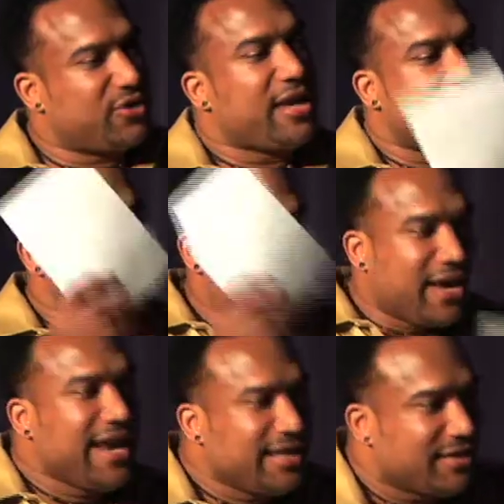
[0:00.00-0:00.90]
going to have your
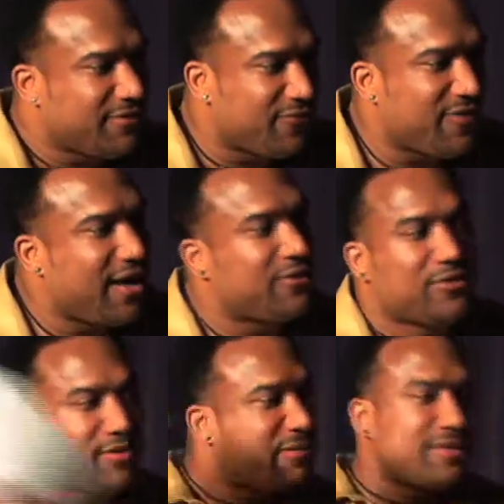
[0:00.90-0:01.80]
idea of the father
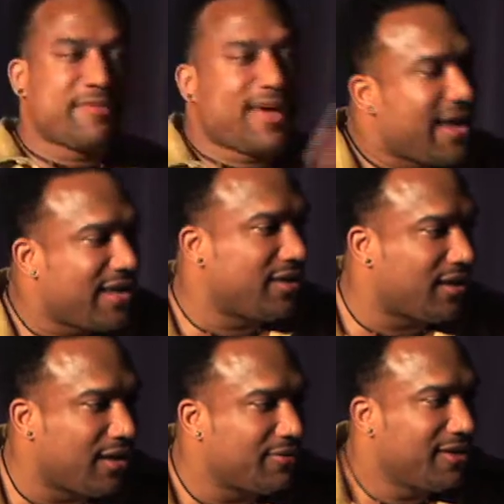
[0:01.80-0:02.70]
is going to mess my
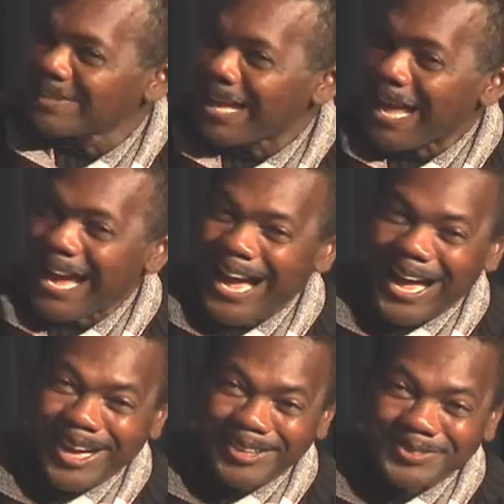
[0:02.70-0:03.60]
idea up
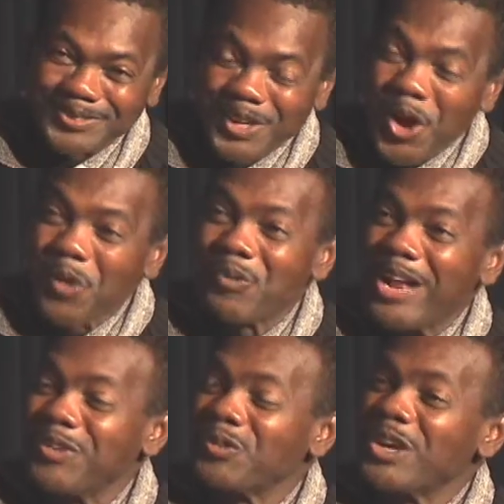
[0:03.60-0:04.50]
um,
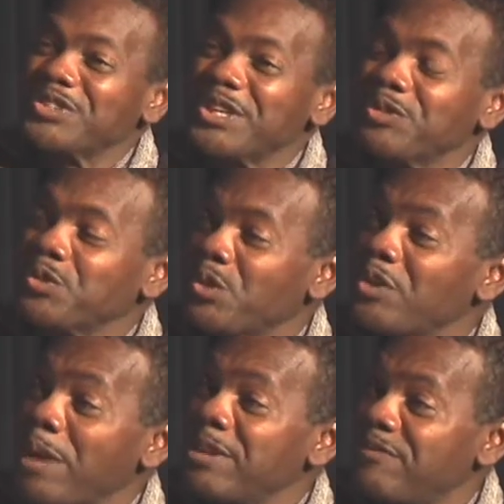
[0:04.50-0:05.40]
well, well, see,
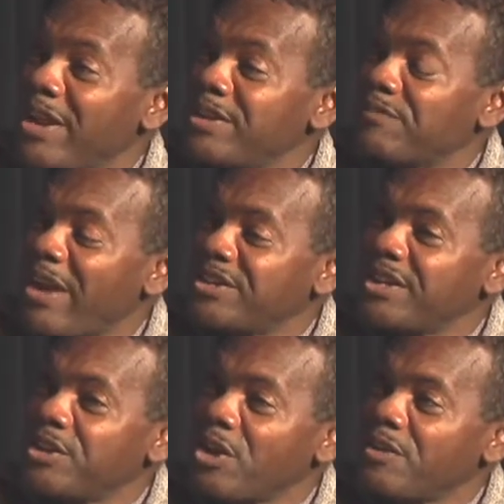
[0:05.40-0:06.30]
well, I mean, if I if I
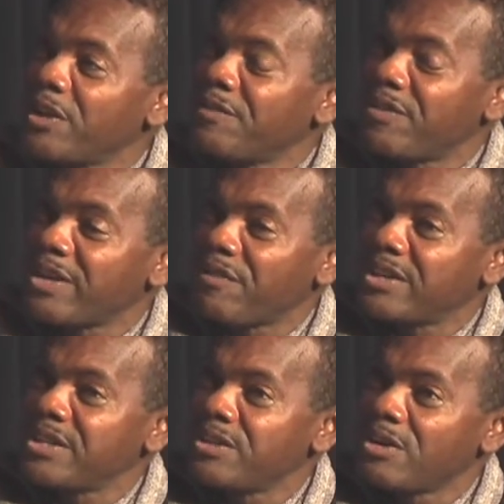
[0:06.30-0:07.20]
did it on if if I
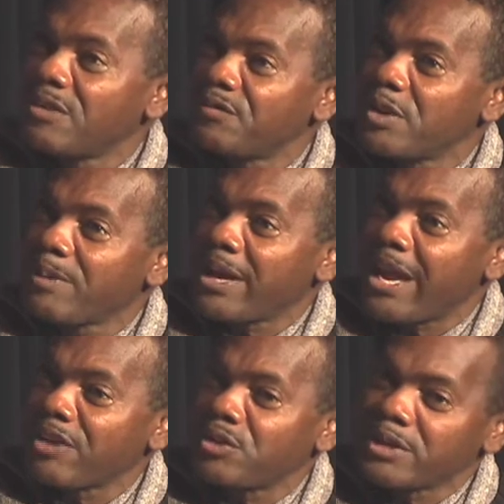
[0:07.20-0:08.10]
did it on film, I
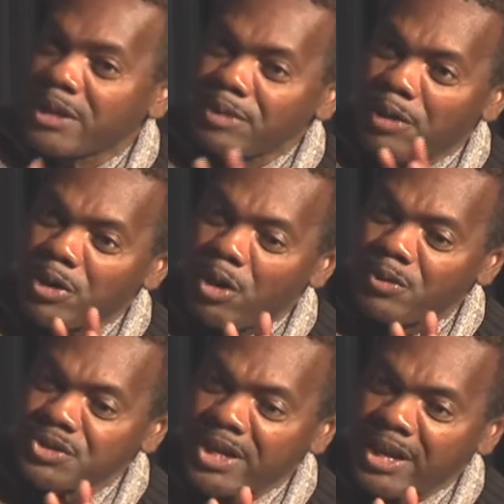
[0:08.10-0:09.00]
actually I, I would
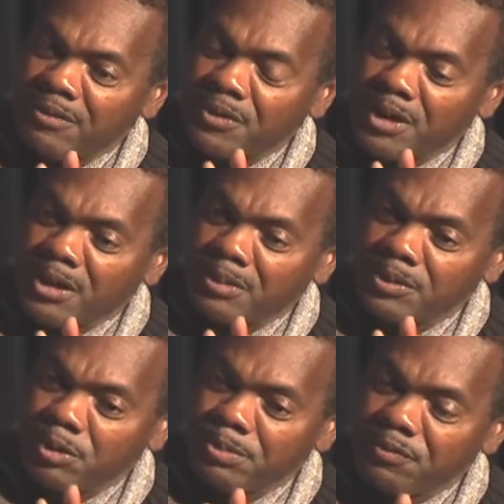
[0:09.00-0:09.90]
always have uh, there would be